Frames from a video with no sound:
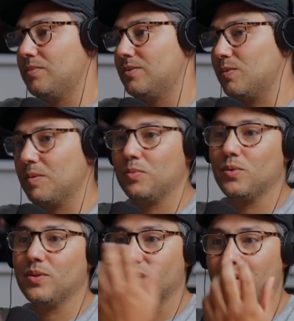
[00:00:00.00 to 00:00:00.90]
swimming
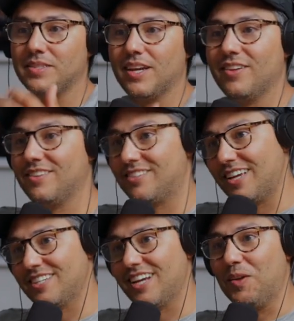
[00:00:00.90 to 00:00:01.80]
pool and he comes out and there's
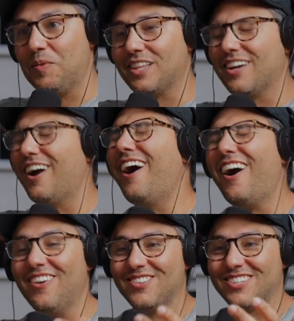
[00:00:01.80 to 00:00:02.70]
that shadow back there.
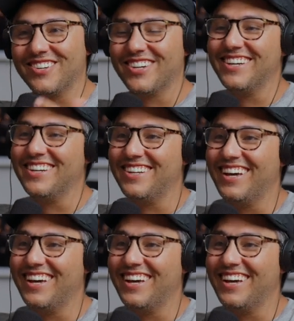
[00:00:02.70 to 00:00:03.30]
Oh, it was so good.